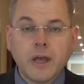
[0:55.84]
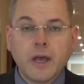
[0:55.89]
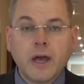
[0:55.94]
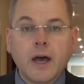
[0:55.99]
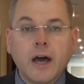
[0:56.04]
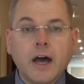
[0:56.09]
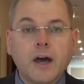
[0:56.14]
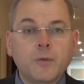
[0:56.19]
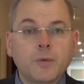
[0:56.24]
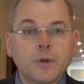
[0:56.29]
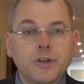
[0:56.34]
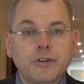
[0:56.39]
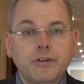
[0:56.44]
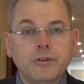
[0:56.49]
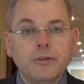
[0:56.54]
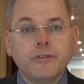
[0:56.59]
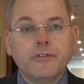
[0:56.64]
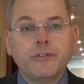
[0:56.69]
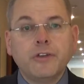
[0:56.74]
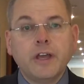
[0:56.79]
And we
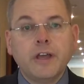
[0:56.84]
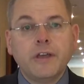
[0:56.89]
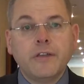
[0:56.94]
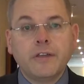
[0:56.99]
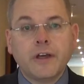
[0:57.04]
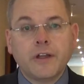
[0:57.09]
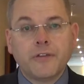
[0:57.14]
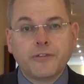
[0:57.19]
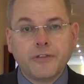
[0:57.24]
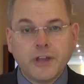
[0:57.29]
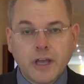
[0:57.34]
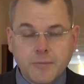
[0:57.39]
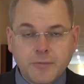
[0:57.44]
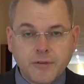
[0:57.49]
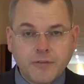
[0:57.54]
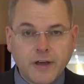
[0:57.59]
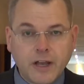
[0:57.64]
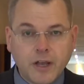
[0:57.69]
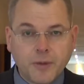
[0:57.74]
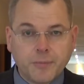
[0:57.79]
do see that same
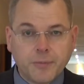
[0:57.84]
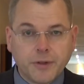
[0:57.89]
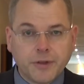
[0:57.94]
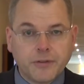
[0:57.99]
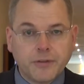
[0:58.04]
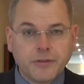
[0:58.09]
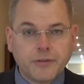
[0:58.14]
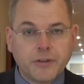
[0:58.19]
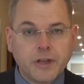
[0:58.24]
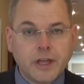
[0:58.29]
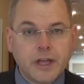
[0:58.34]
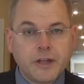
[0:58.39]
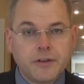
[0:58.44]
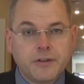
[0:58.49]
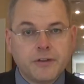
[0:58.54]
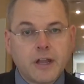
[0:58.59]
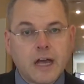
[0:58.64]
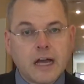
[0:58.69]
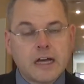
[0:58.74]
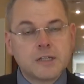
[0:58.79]
development
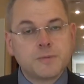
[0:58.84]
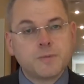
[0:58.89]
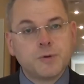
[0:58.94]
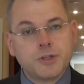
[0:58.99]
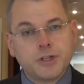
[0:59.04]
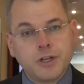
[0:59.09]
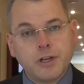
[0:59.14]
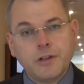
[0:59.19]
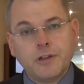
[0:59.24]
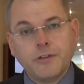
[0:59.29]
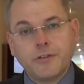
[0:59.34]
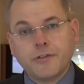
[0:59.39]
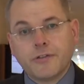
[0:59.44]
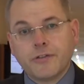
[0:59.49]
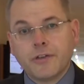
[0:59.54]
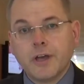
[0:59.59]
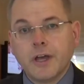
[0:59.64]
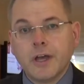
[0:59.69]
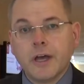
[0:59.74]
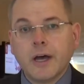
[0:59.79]
in
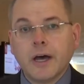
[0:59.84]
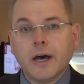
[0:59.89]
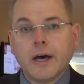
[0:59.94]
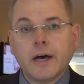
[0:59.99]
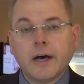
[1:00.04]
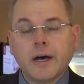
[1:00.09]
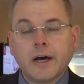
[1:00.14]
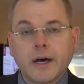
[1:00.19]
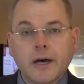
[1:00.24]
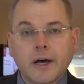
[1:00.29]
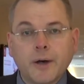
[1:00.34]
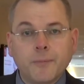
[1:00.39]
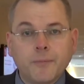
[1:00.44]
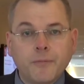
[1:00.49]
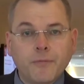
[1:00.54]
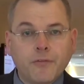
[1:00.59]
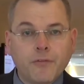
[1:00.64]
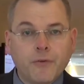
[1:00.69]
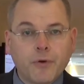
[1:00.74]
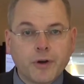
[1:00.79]
Aspergillus,
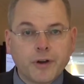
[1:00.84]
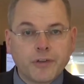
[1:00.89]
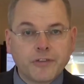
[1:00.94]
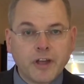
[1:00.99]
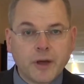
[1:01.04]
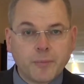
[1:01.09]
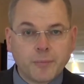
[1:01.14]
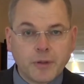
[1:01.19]
for example,